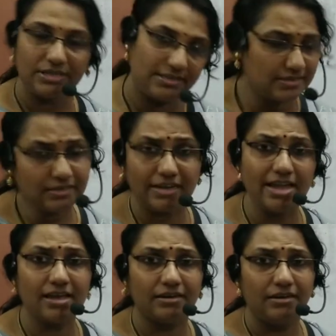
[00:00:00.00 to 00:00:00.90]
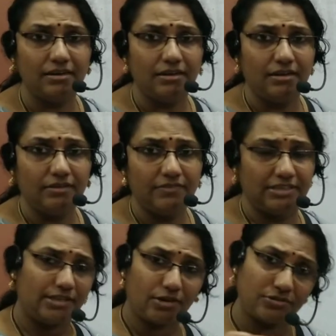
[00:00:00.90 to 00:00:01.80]
Is it clear?
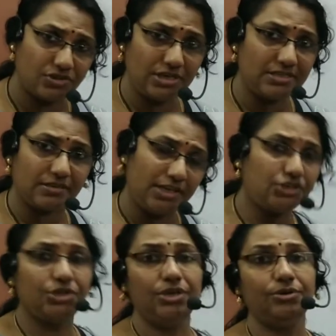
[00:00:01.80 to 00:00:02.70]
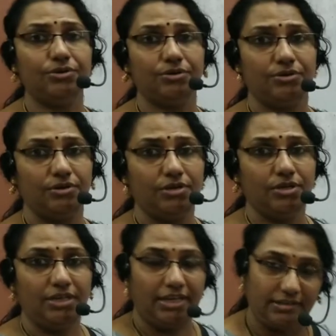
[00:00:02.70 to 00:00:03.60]
Whether the question is clear to you?
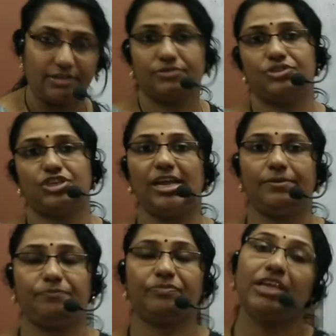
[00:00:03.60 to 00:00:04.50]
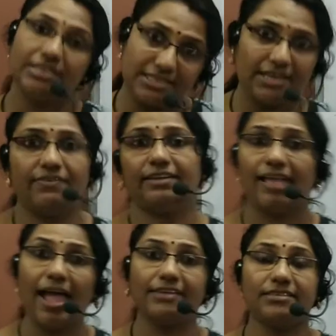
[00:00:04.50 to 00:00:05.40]
In the question, it is given
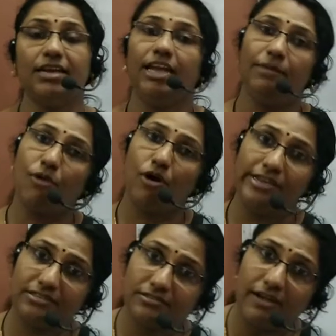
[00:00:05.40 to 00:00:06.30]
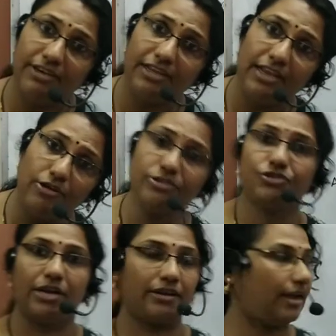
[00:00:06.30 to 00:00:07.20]
that a body is traveling along
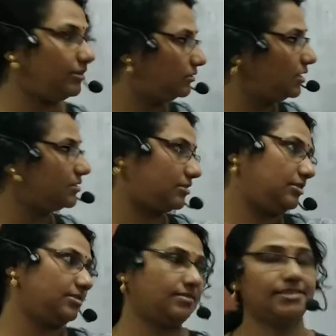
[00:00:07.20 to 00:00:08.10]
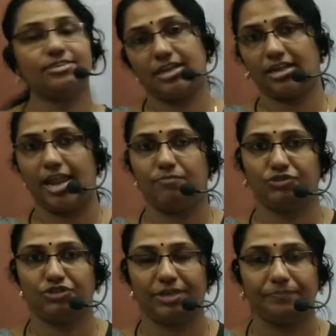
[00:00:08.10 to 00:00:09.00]
straight line. Yes, this is a straight line
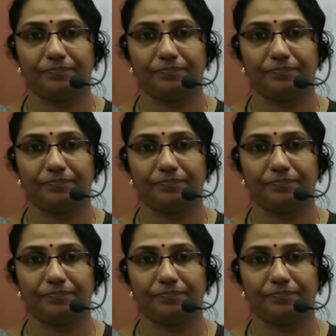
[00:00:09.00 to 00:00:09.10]
motion.